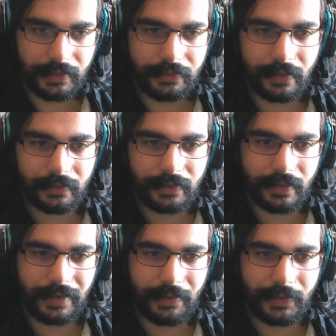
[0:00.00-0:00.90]

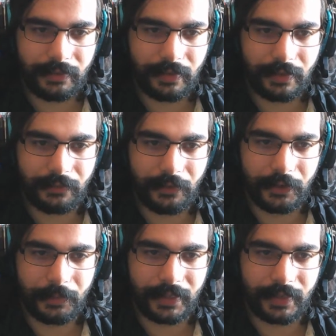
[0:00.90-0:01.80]
Doctor, I've been searching for
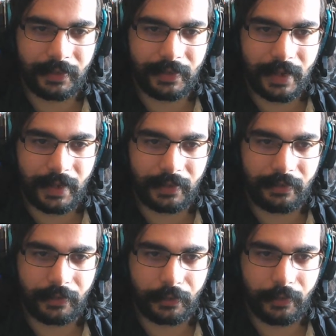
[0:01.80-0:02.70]
you because I had a
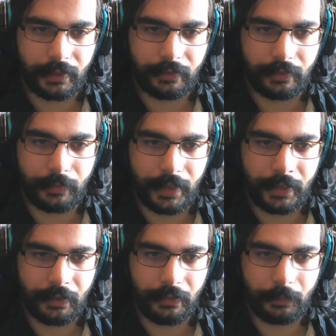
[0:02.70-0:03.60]
request of my
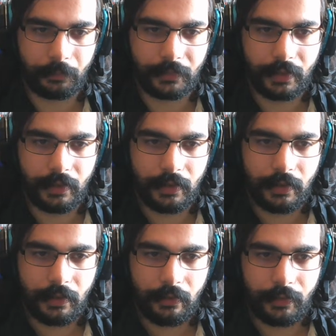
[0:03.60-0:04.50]
own.
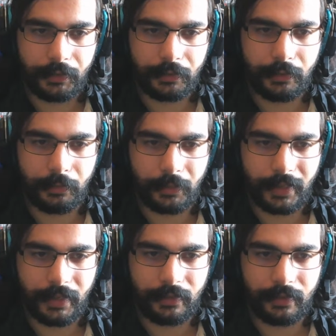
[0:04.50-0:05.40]
I want you to
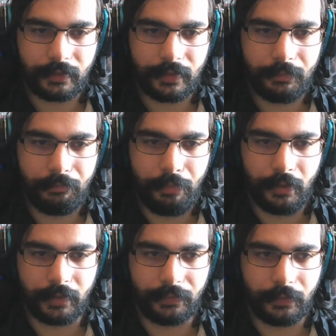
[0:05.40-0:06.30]
duplicate a certain
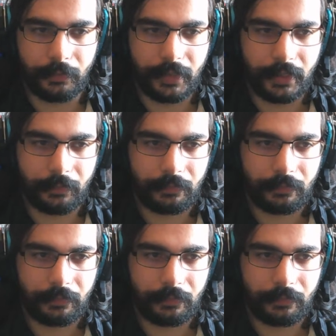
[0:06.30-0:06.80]
bullet for me.